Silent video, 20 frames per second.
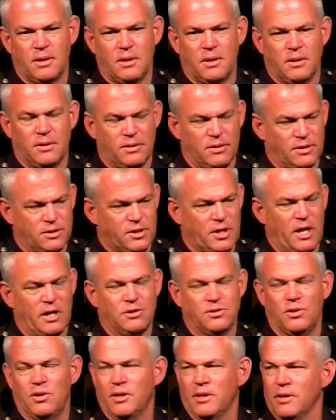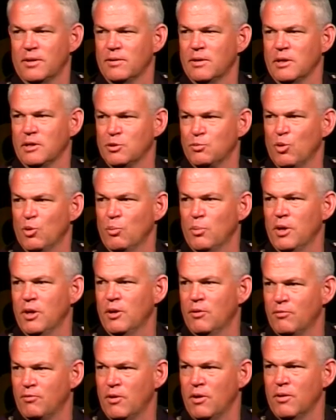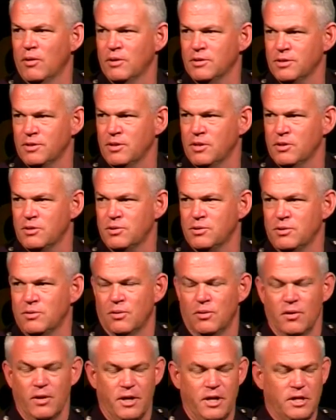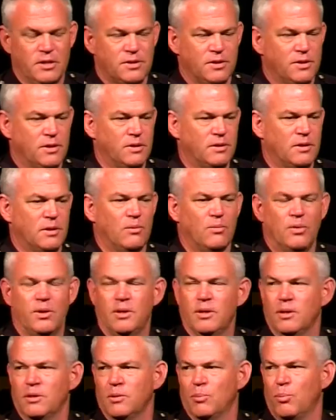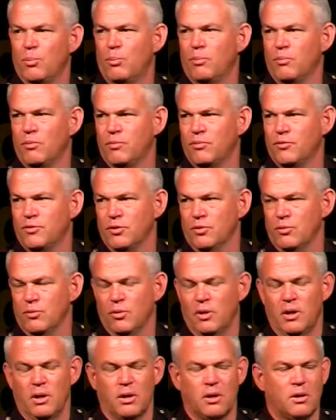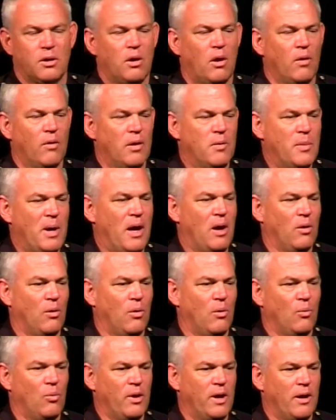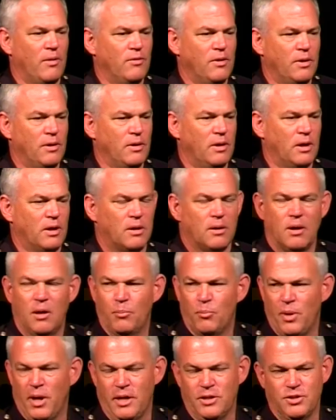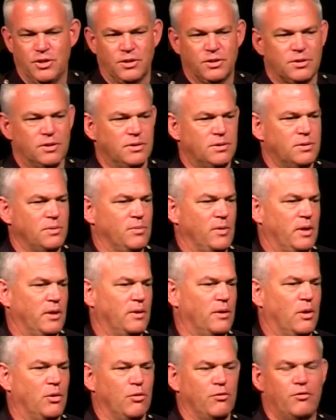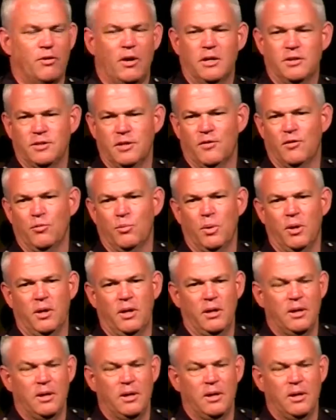the scheduling and things permit, if there is an issue or an incident that we need to uh, call them out on, we have a, a, a paging system that notifies everybody.